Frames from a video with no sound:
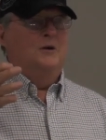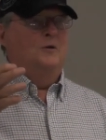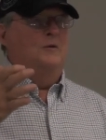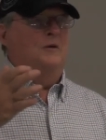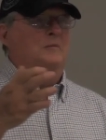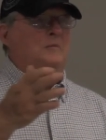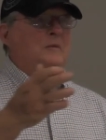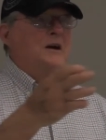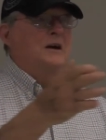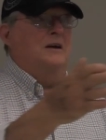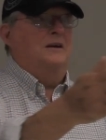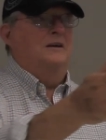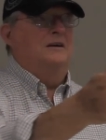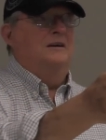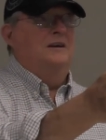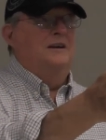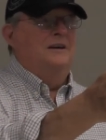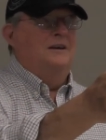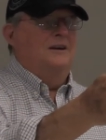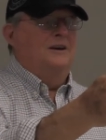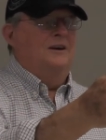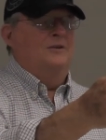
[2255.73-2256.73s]
We make
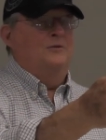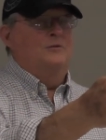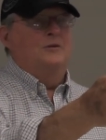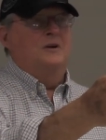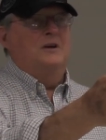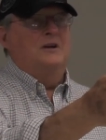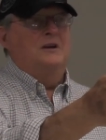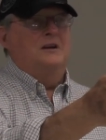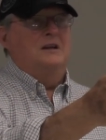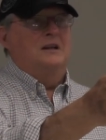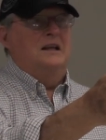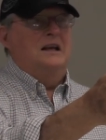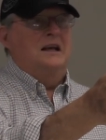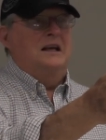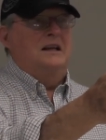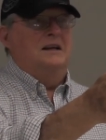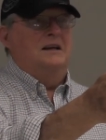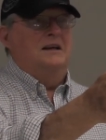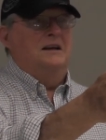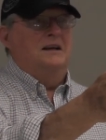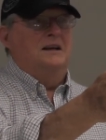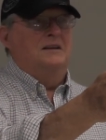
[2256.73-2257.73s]
a run and
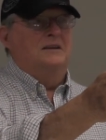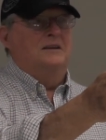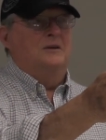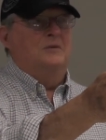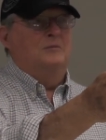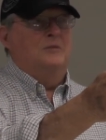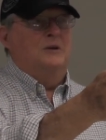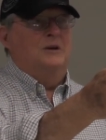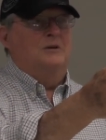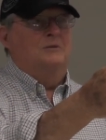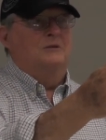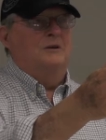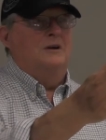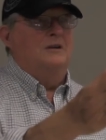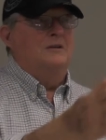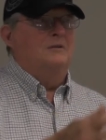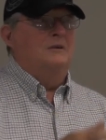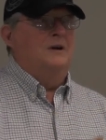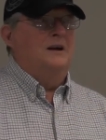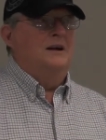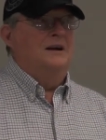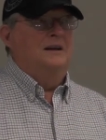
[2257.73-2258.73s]
landed on their big
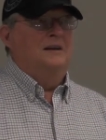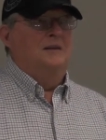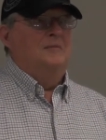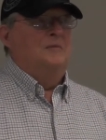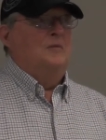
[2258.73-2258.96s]
runway,